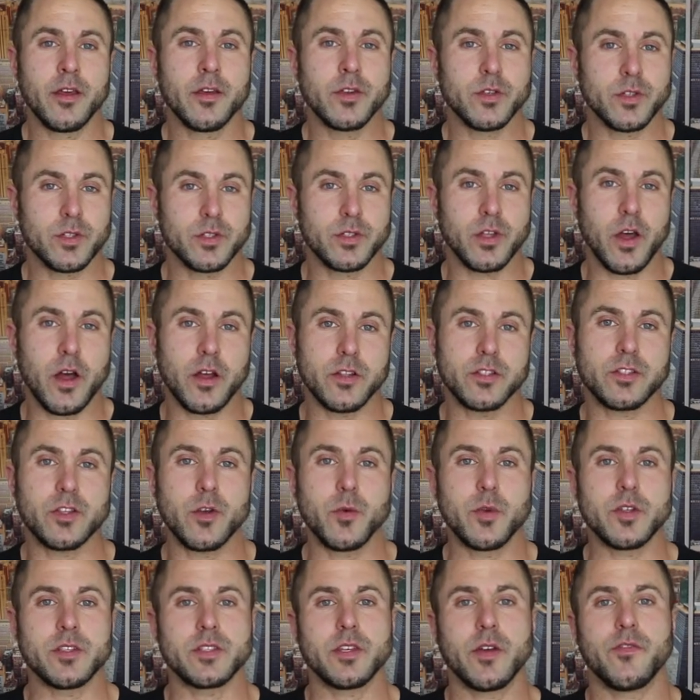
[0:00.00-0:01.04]
Start
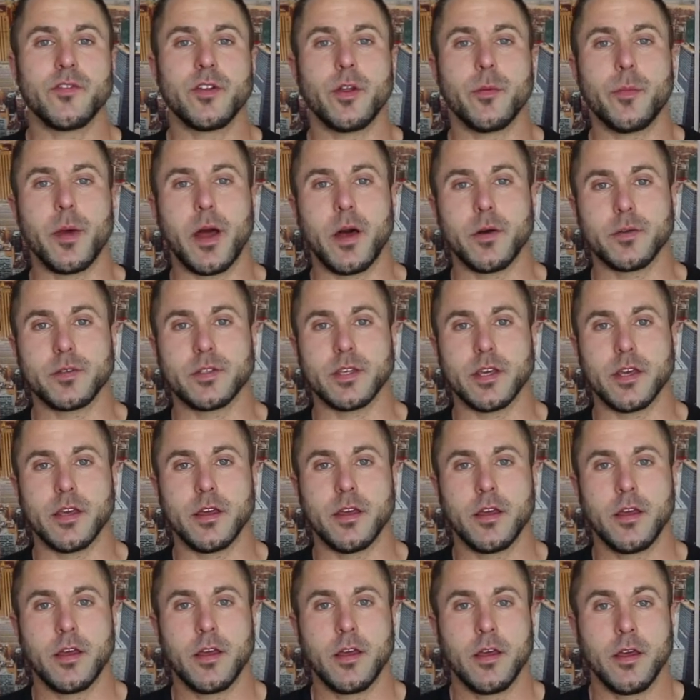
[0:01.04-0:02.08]
doing something about it.
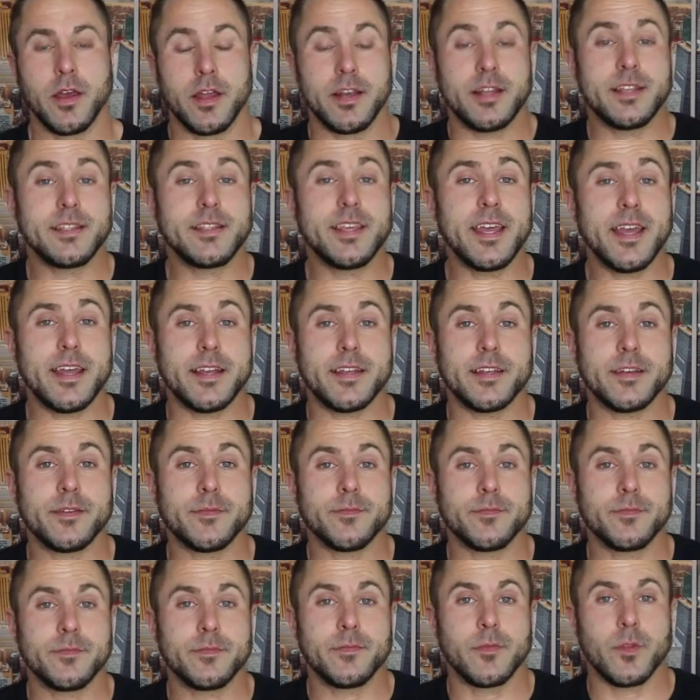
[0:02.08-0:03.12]
And he did.
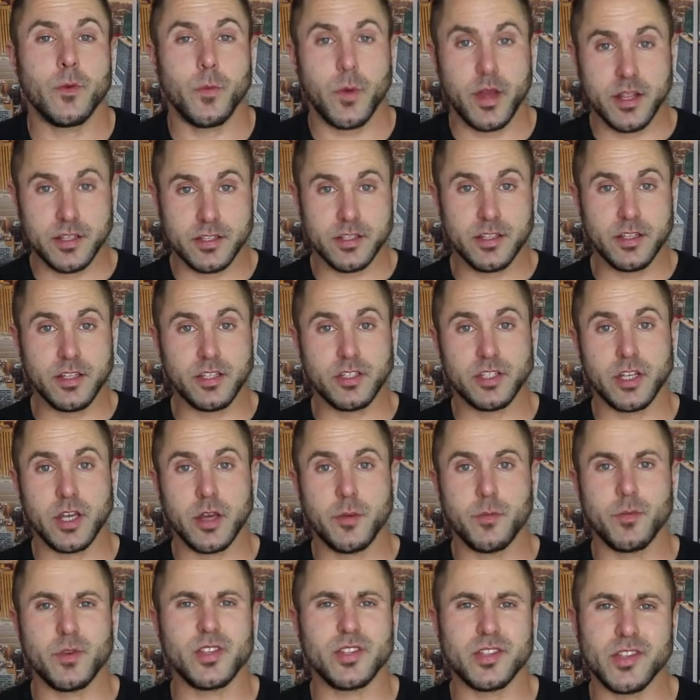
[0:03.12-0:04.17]
He went to the
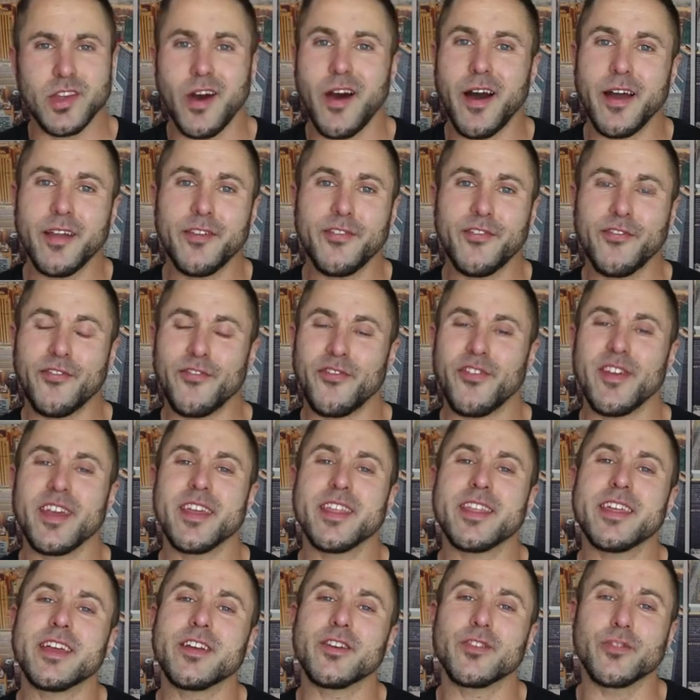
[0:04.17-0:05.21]
gym, started
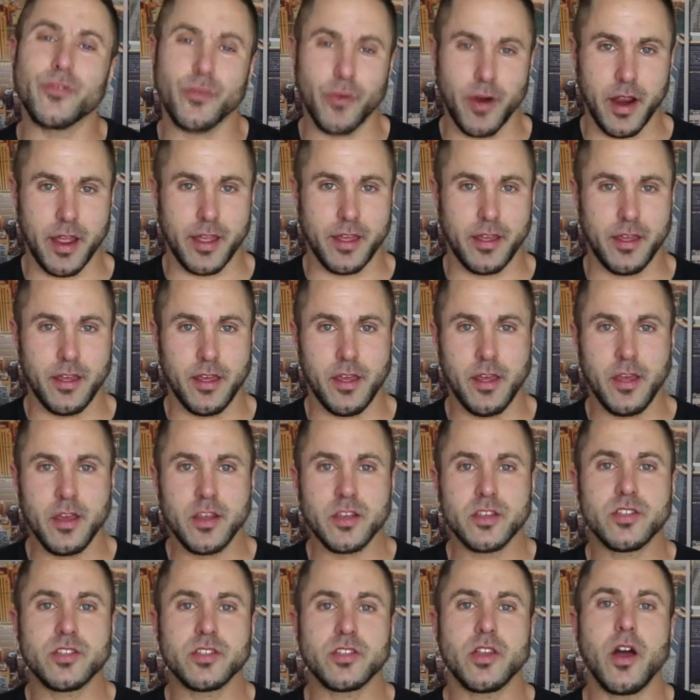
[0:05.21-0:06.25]
feeling great.
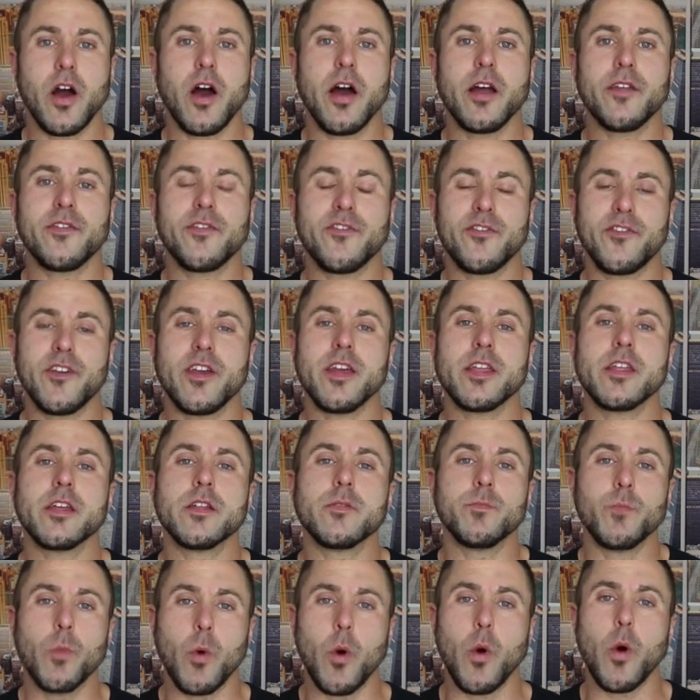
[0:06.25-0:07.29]
Started
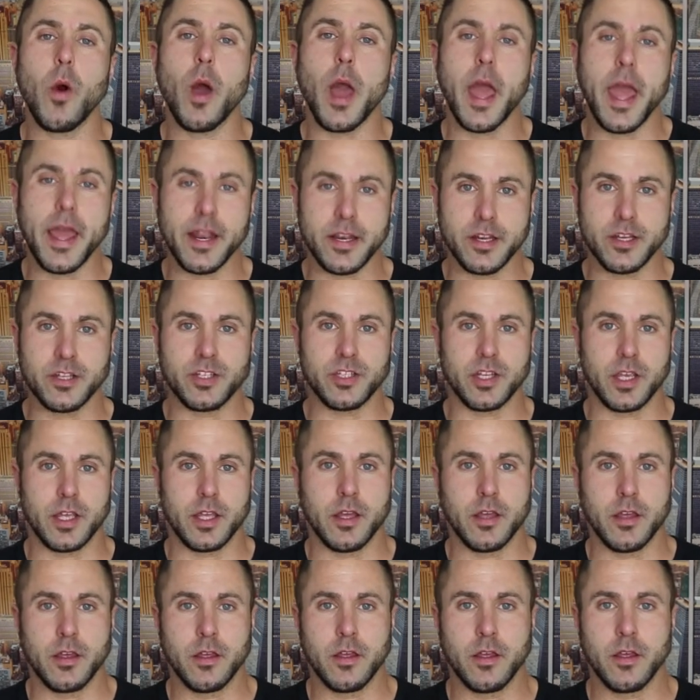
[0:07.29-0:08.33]
feeling more
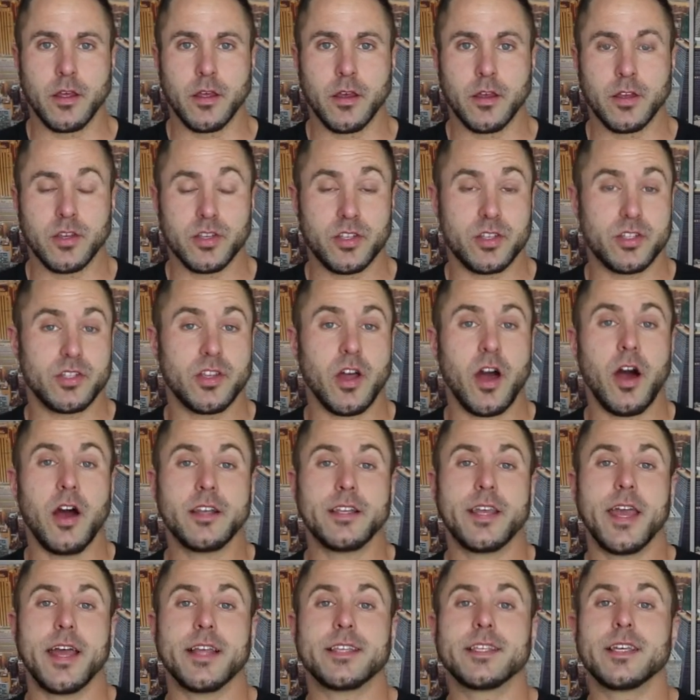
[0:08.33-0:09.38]
energy.
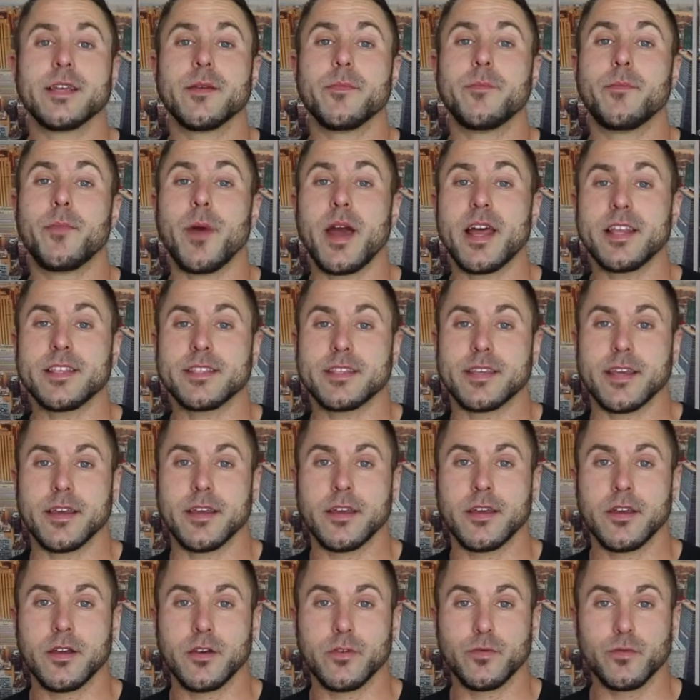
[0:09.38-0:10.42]
Started getting
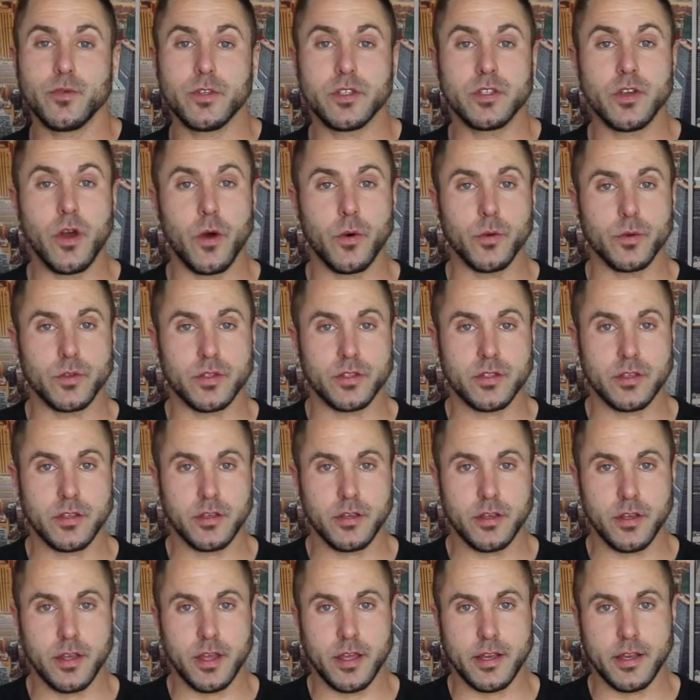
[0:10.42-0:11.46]
better results
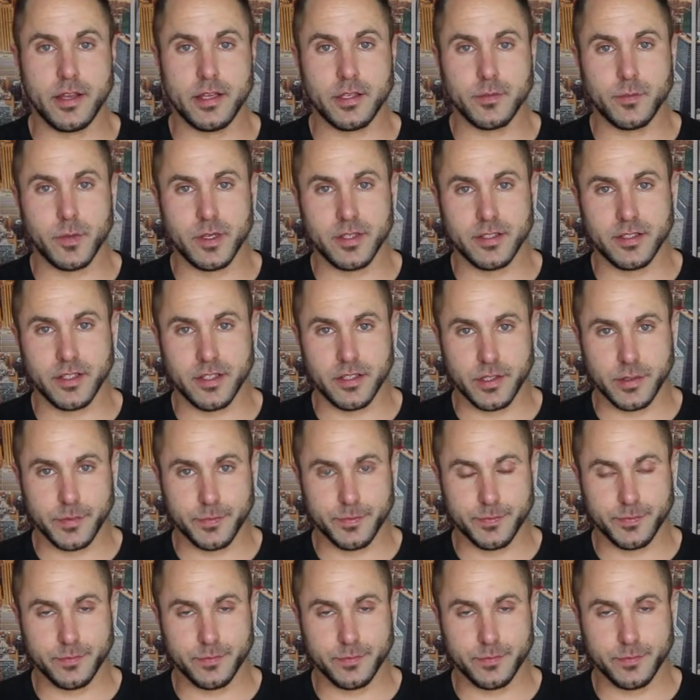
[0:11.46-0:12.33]
in his business.